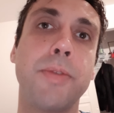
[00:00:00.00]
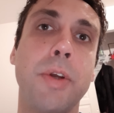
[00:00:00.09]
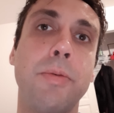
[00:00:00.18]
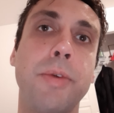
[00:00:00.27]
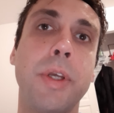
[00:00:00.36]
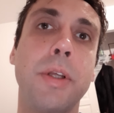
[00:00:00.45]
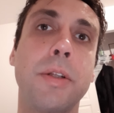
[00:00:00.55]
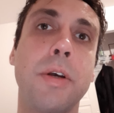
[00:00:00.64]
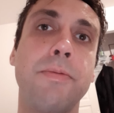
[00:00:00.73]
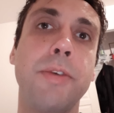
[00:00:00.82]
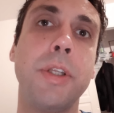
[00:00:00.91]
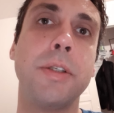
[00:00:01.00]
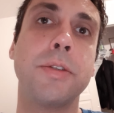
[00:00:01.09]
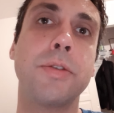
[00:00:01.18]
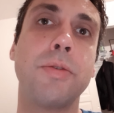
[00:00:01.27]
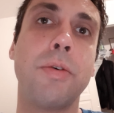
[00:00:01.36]
a real
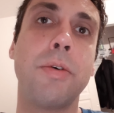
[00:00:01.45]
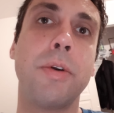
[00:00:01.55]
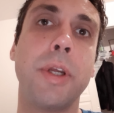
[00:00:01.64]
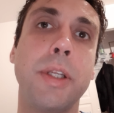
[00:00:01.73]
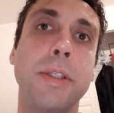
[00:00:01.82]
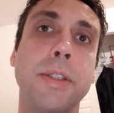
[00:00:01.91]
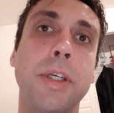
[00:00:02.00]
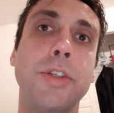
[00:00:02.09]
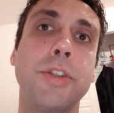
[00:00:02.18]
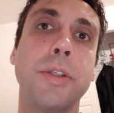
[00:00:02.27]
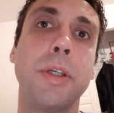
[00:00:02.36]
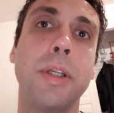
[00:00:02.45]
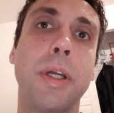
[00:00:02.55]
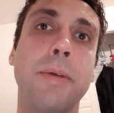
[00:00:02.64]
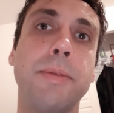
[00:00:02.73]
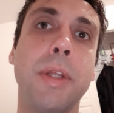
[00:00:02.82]
convenience store and is Asian, and
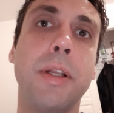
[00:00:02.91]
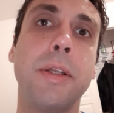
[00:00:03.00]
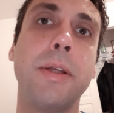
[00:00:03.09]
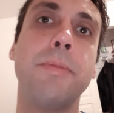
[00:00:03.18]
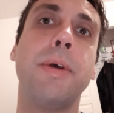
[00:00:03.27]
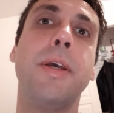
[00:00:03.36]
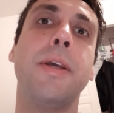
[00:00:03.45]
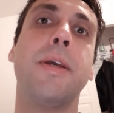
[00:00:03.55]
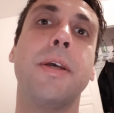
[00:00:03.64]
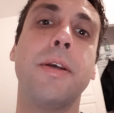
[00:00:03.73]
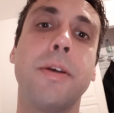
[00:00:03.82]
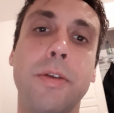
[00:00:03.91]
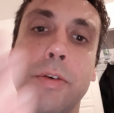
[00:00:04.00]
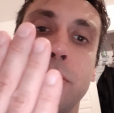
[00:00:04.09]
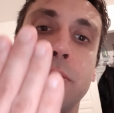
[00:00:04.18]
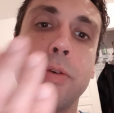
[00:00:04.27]
I'm telling him, hey,
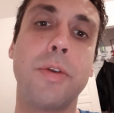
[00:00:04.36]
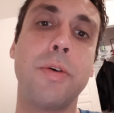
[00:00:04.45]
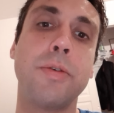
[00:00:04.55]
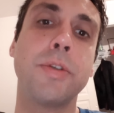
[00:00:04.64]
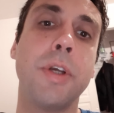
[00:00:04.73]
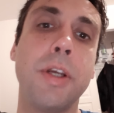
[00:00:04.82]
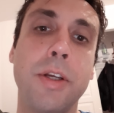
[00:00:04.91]
close to close,